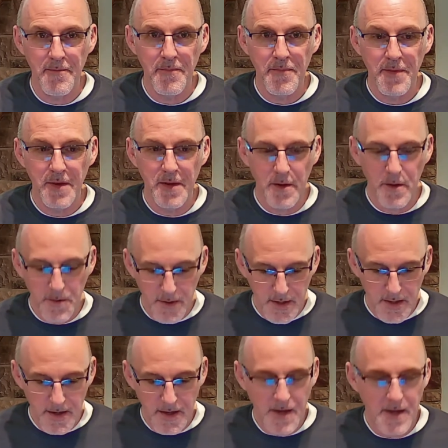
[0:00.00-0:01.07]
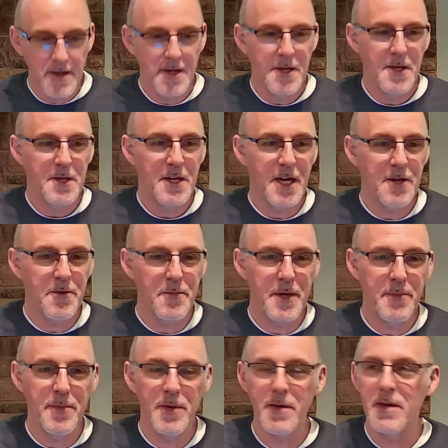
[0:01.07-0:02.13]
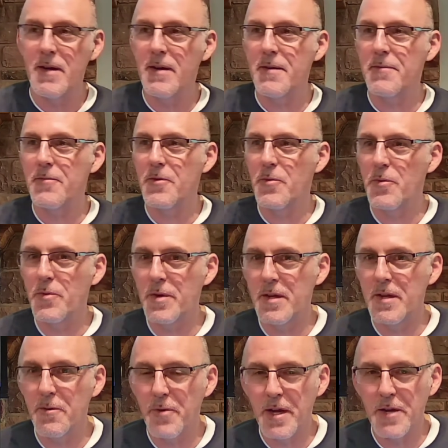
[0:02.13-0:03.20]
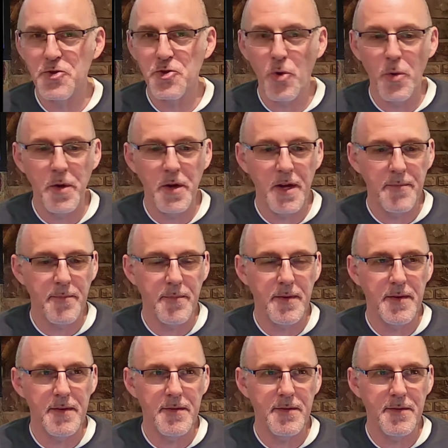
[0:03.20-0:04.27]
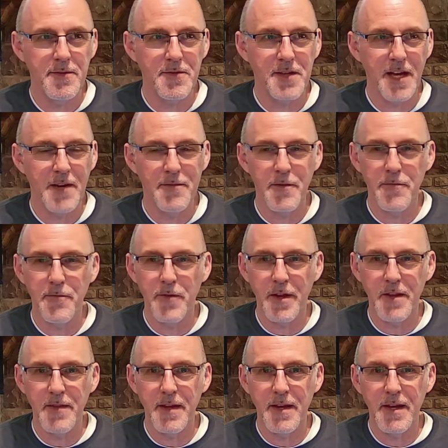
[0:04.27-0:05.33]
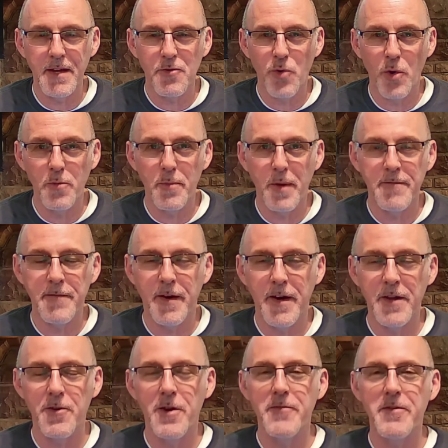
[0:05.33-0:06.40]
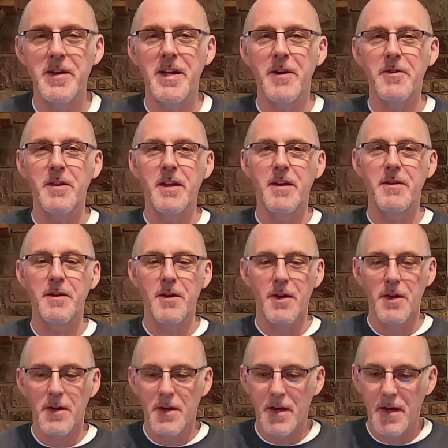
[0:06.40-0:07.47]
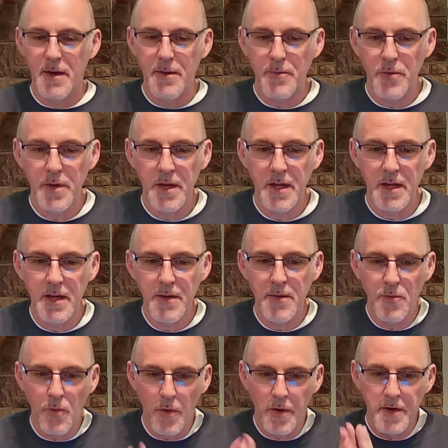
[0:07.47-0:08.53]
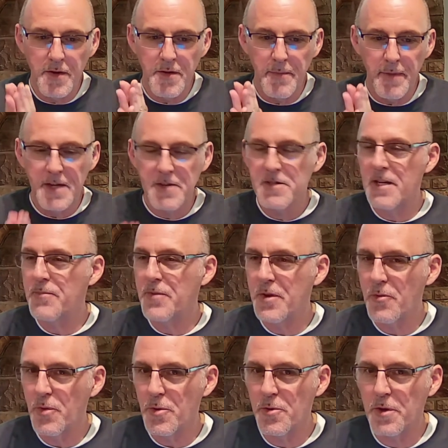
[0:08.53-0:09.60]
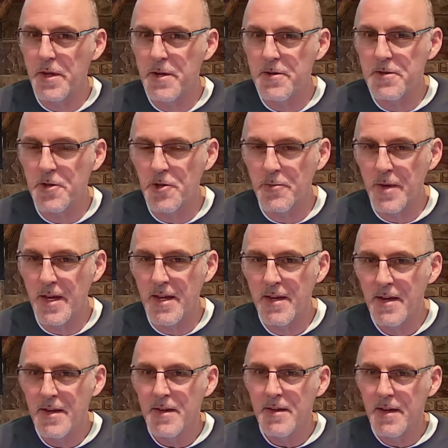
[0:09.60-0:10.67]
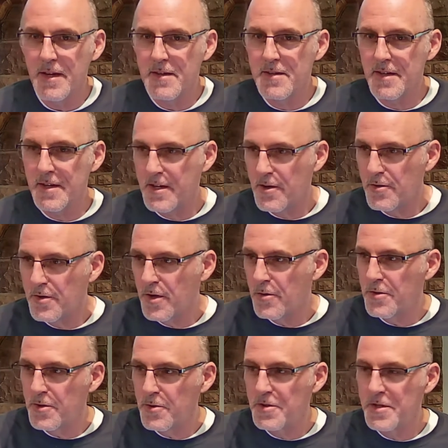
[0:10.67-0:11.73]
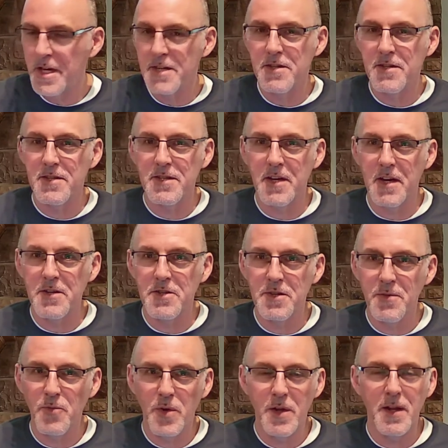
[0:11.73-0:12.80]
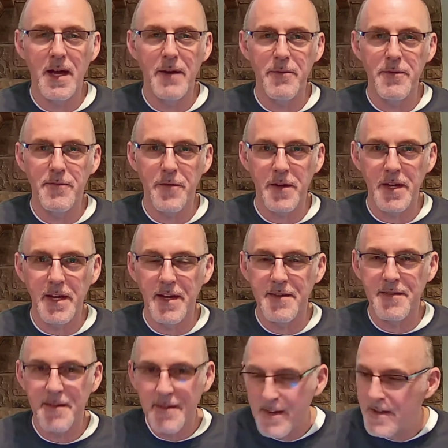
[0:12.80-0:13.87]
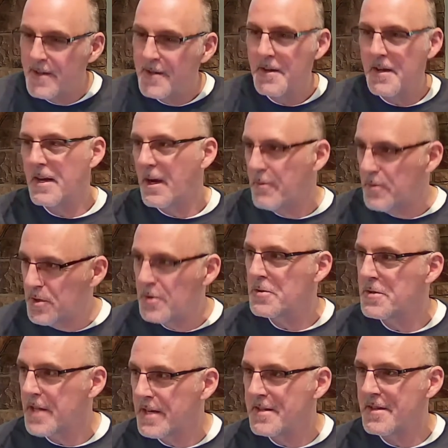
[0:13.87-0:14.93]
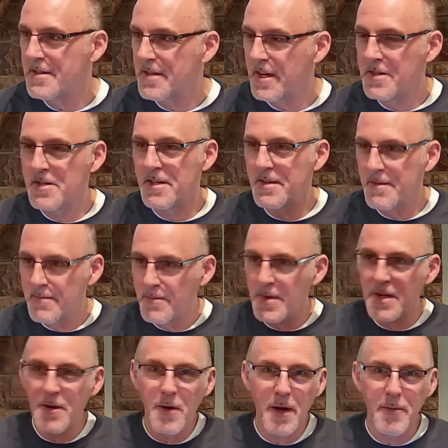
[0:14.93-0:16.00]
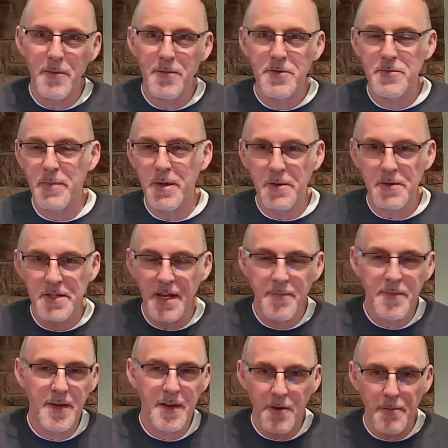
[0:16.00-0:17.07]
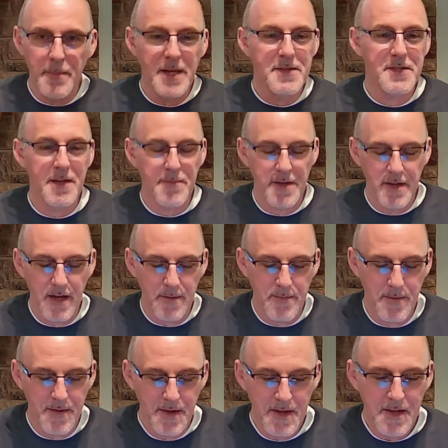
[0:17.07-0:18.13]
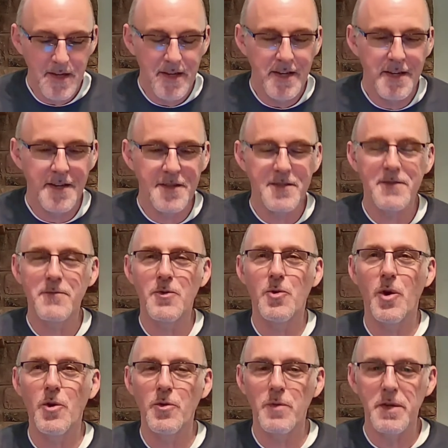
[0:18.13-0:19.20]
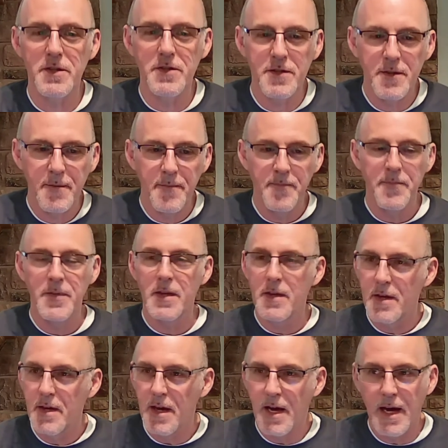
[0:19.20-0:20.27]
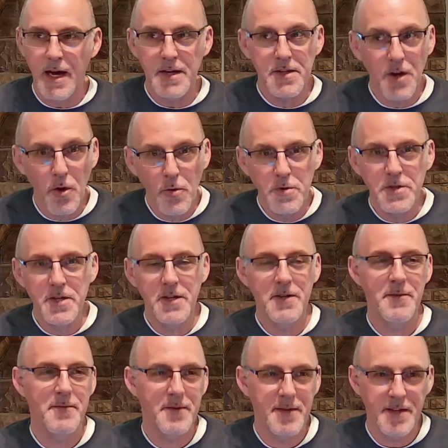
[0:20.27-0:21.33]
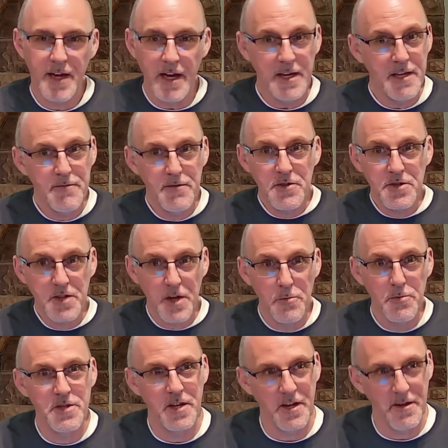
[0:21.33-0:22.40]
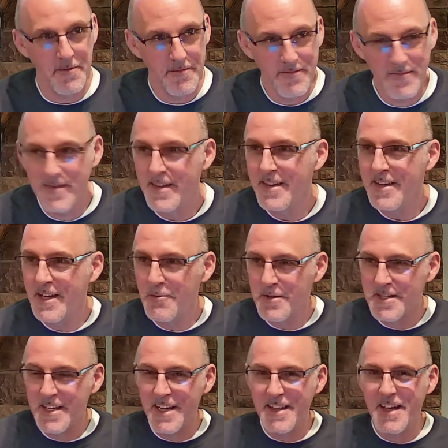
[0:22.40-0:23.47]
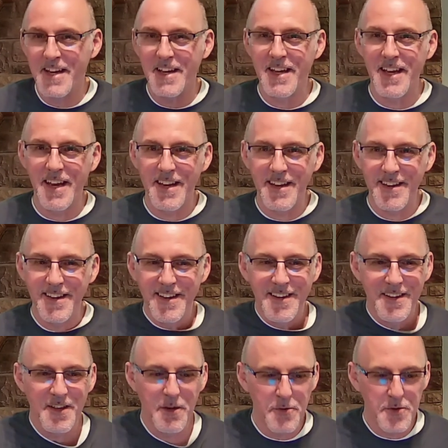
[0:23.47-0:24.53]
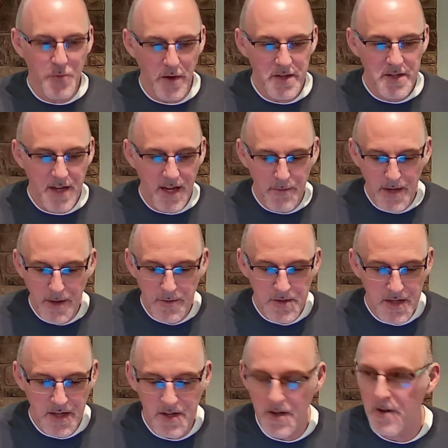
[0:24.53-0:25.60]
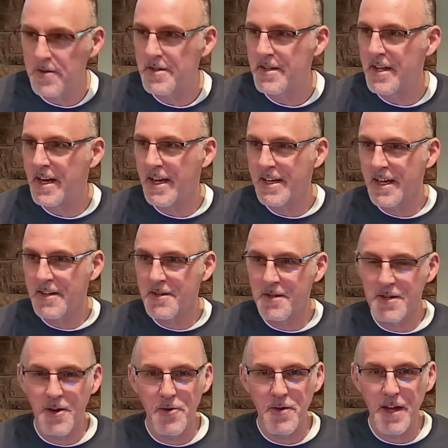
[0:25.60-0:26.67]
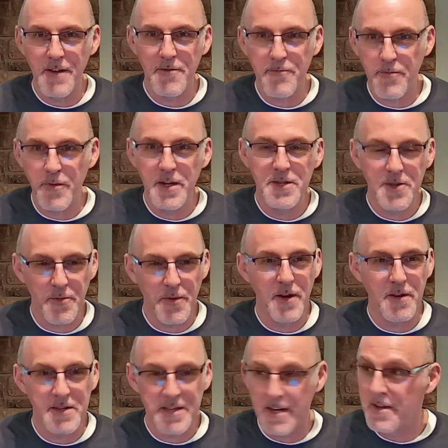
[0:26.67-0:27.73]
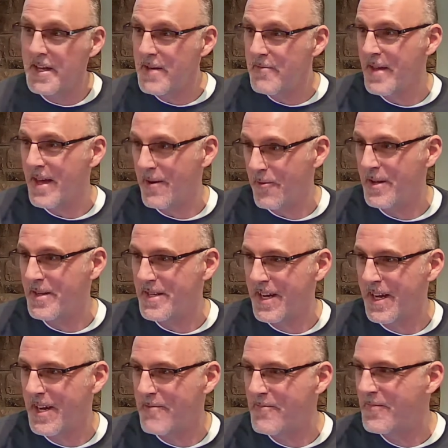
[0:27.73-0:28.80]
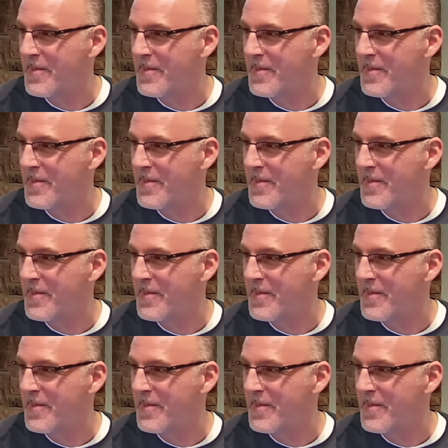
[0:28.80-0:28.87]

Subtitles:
And I remember, when I was growing up, it was kind of a funny thing. I'd quote my father every now and then when he wanted to make something real clear to me. He'd say, don't do such and such, and I would forget, and I would do such and such, and I would spill something or mess something up, and his quote was, "I told you, I even showed you." He would say that again, and there was one time when I was an adult that I got to turn that phrase around and tell him that one time.